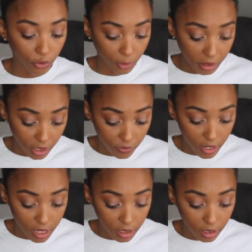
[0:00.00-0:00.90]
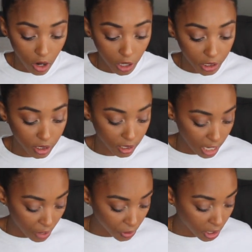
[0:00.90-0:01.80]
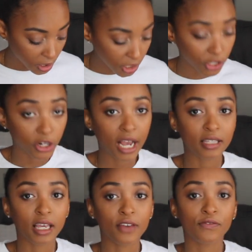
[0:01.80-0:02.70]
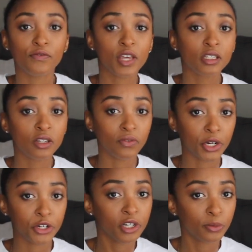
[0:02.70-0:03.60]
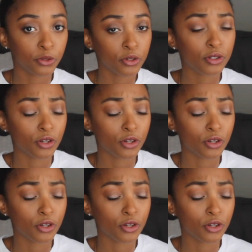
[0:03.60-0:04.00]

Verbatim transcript: The rest of these, honestly, I would consider as a fixed variable.